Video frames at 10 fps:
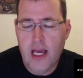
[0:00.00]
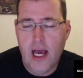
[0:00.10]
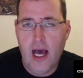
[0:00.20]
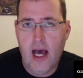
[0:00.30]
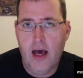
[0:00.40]

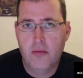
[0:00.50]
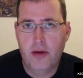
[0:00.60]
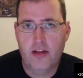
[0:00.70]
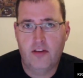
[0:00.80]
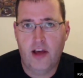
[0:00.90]

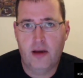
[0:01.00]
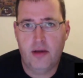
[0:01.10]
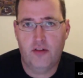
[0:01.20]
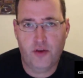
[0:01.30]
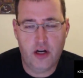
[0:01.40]
But
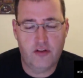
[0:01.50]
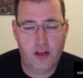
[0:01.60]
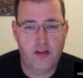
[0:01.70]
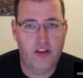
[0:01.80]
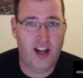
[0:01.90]
as far as
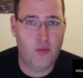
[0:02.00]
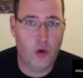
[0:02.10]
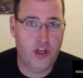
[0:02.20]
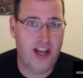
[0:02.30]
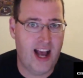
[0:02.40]
guns that I
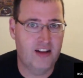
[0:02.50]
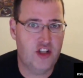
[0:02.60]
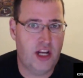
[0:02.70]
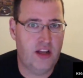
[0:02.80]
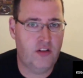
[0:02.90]
would not
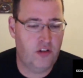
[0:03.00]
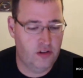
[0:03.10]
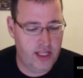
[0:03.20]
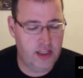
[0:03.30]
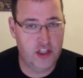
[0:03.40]
change,
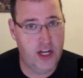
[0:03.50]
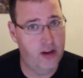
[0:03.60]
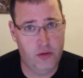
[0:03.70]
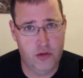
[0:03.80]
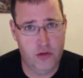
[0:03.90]
like the
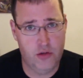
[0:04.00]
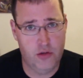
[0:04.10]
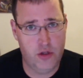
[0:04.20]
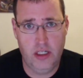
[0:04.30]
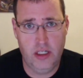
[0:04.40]
Shadow 2,
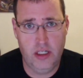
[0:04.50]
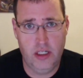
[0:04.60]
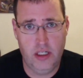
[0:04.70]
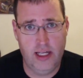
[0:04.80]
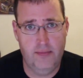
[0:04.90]

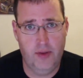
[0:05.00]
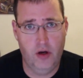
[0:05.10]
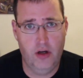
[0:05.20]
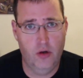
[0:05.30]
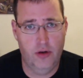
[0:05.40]

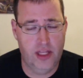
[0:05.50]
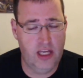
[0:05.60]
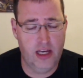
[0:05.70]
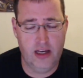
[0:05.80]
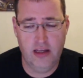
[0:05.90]

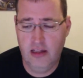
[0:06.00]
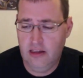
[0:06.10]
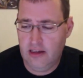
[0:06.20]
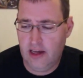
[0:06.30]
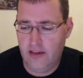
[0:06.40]
or the
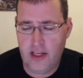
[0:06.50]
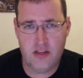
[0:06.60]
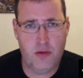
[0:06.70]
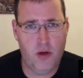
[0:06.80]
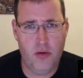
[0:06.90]

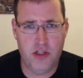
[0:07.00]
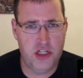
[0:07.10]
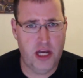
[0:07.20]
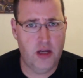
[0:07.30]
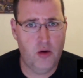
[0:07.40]

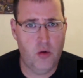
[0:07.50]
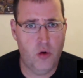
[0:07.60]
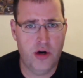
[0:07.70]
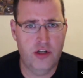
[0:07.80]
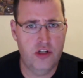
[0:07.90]
SPO1 Shadow
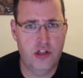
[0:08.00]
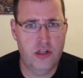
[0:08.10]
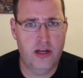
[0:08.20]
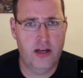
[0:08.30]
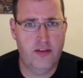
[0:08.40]
Orange,
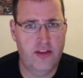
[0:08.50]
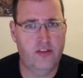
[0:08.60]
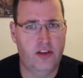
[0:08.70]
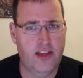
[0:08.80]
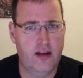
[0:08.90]

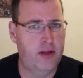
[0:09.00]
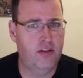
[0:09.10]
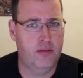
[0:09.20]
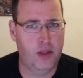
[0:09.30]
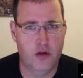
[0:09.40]
things like that. I mean,
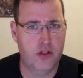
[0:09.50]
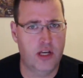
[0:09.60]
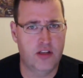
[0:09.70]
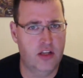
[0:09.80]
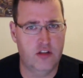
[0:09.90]
some of those
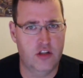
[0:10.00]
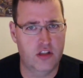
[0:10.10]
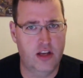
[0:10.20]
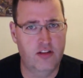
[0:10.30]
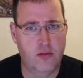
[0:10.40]
guns that
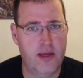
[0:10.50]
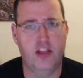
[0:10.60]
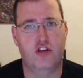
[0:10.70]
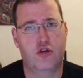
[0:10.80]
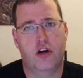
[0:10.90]
just, to me,
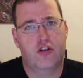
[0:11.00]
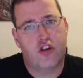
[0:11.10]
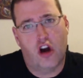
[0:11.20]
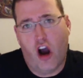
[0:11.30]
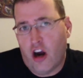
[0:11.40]
the triggers
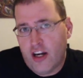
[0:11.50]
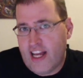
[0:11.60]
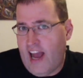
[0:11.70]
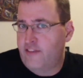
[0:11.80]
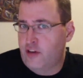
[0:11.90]
are
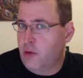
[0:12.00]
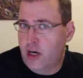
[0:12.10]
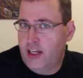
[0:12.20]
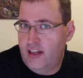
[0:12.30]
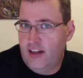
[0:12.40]
already
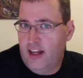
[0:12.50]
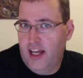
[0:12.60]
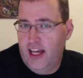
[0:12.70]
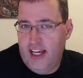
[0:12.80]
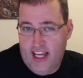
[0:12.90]
aftermarket
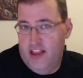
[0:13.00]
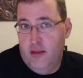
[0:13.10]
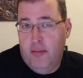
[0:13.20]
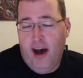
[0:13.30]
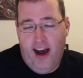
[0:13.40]
in
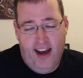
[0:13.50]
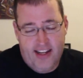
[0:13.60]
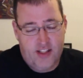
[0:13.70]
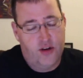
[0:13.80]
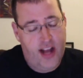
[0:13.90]
the
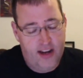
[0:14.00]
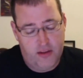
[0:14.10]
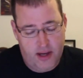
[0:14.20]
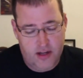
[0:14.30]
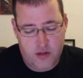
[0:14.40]
box or out of the
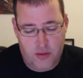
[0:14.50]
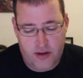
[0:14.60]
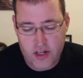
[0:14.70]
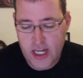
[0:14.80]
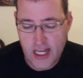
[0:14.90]
box or
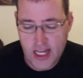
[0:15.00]
whatever.